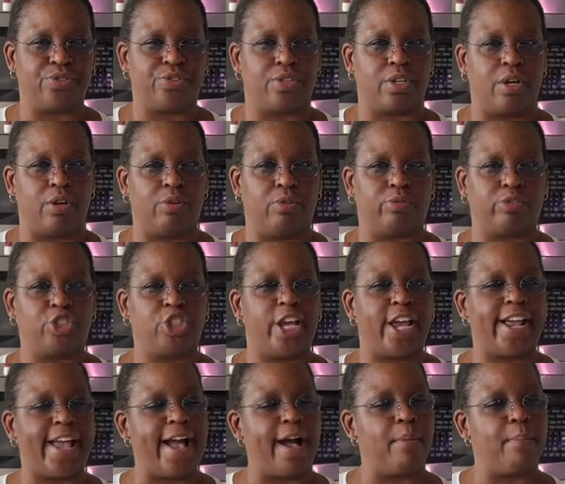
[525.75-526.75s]
So
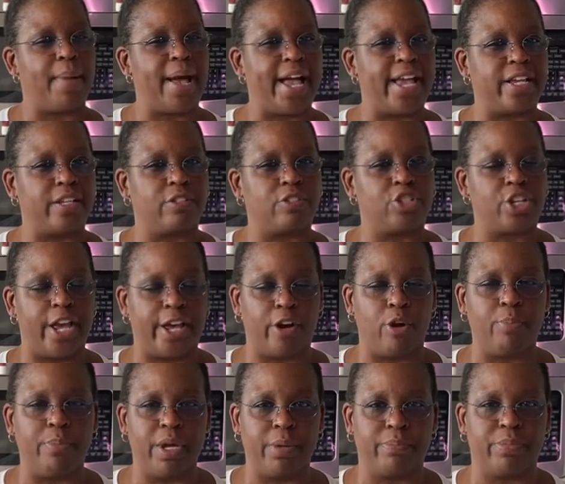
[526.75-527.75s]
check out my channel
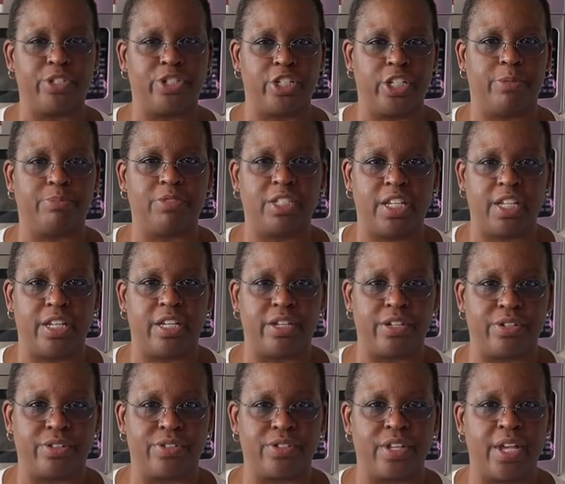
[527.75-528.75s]
membership
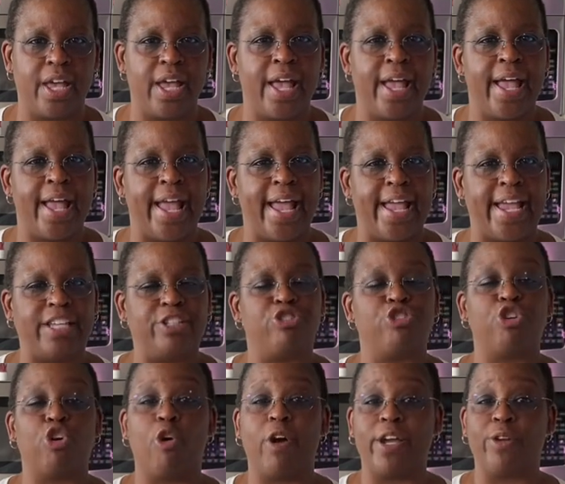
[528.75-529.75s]
tiers and
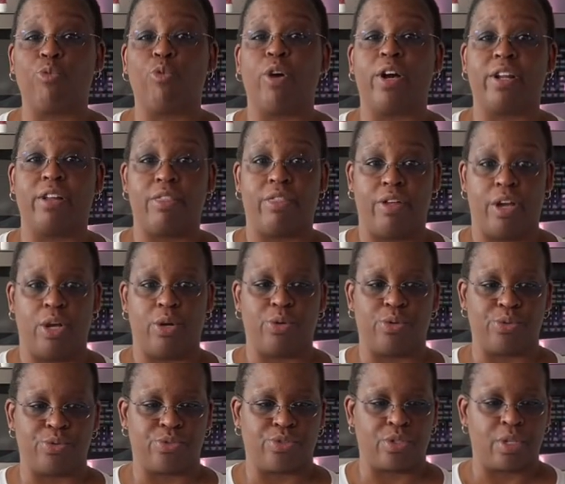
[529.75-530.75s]
join one of
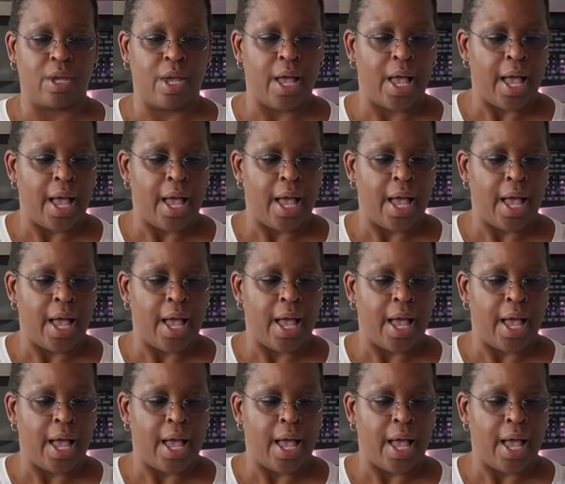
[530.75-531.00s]
those.